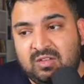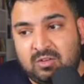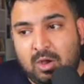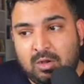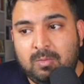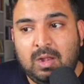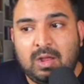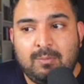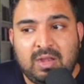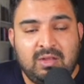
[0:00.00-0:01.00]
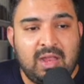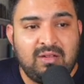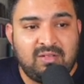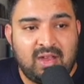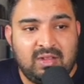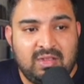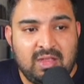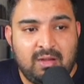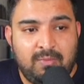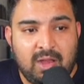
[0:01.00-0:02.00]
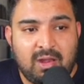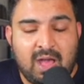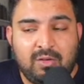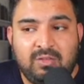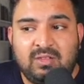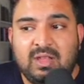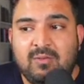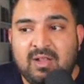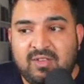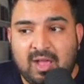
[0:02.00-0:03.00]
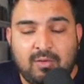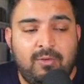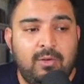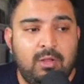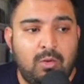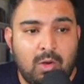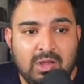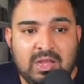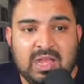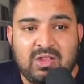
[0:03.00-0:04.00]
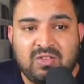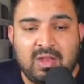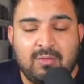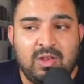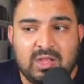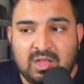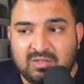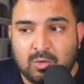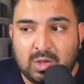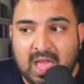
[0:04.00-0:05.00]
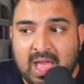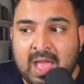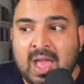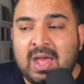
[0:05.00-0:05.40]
Stock will come in inside their warehouse. They will check for the quality, each and everything is okay.